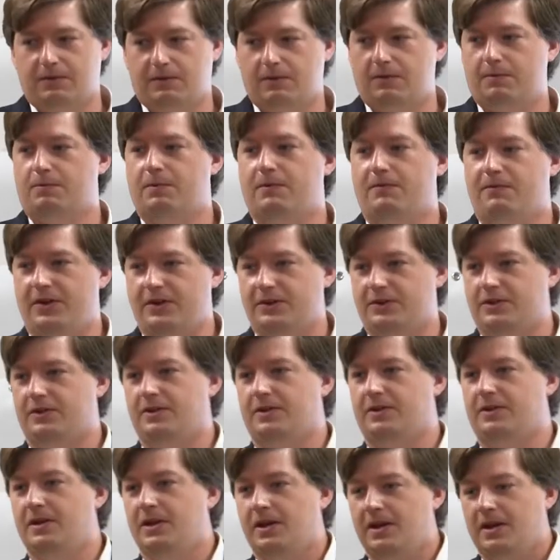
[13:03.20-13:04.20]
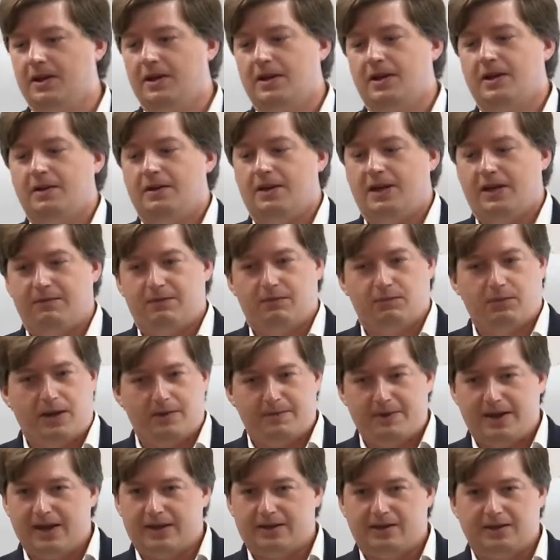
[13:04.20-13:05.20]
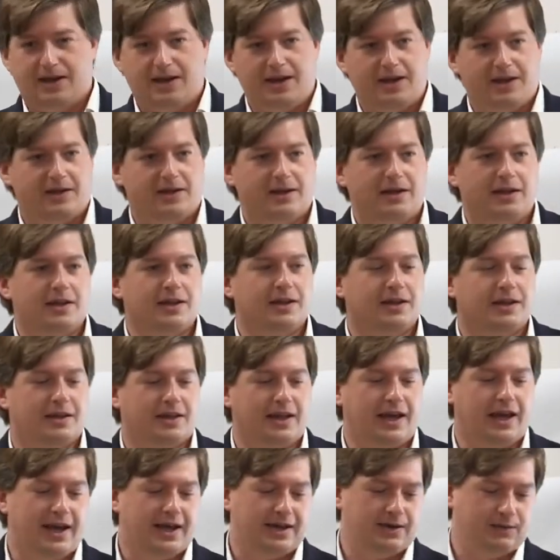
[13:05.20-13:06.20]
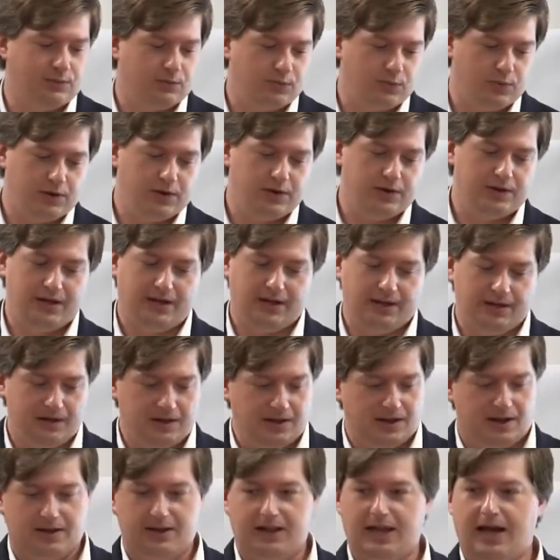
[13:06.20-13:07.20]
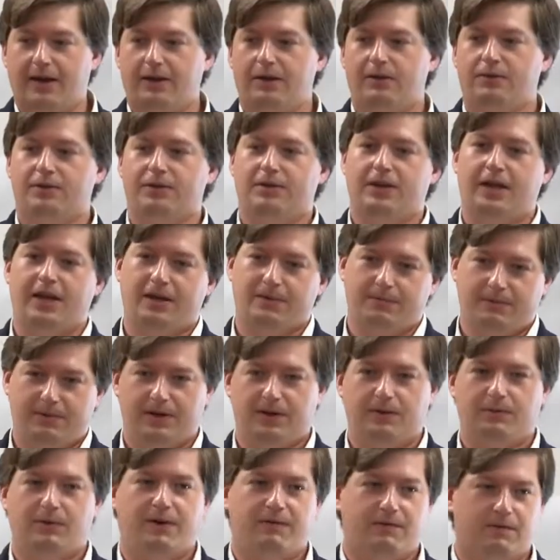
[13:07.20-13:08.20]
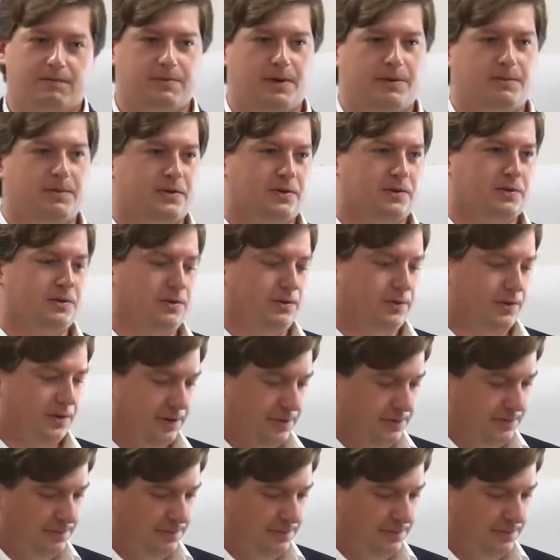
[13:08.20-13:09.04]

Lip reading: there were provisions, even way back then, that would allow you to take money away from public schools.